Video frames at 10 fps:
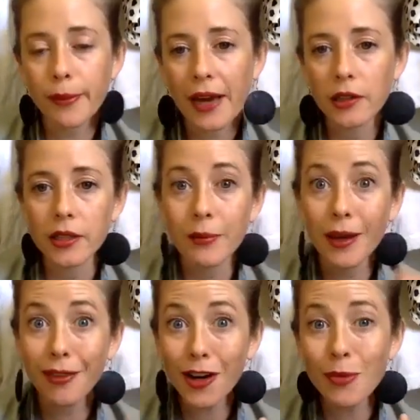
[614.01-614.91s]
pattern that my
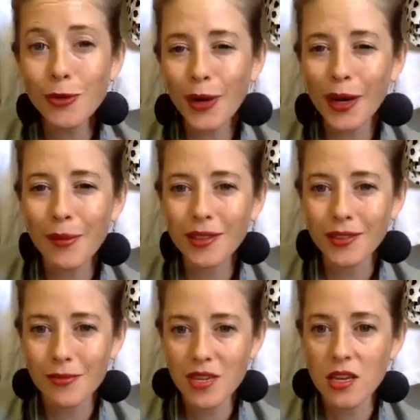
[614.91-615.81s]
therapist recommended
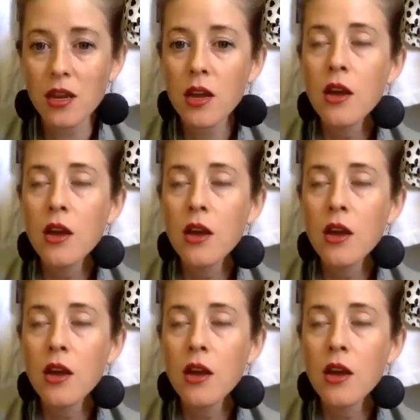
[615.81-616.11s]
to me,